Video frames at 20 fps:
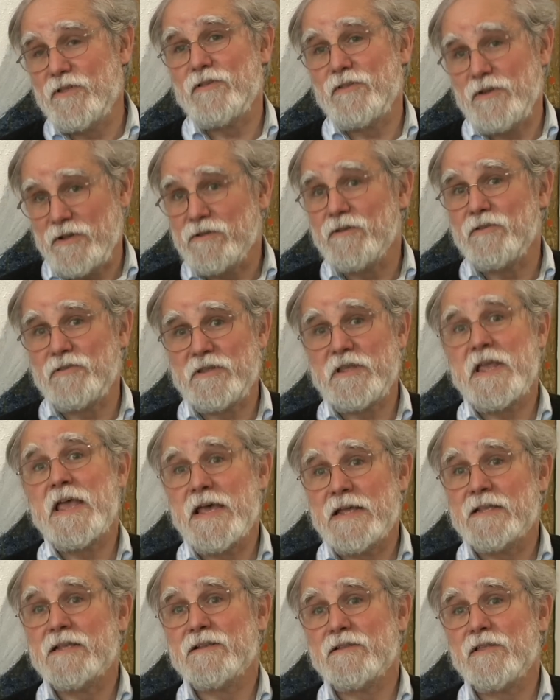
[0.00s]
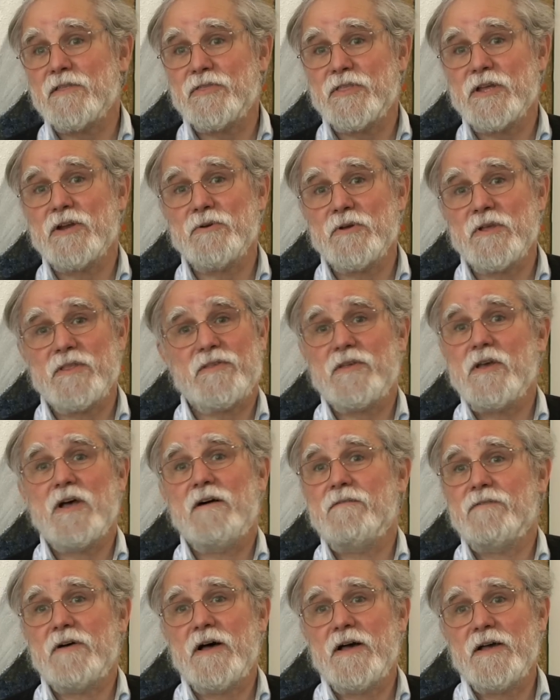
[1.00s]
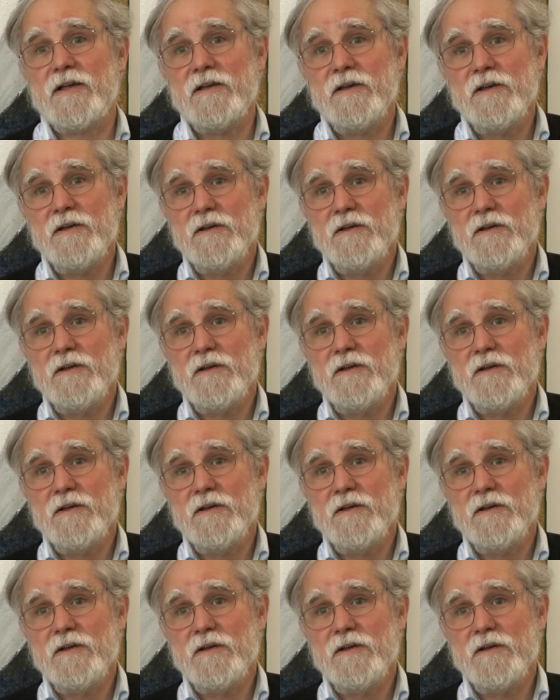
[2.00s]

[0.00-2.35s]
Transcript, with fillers: It's understanding the theory itself. I,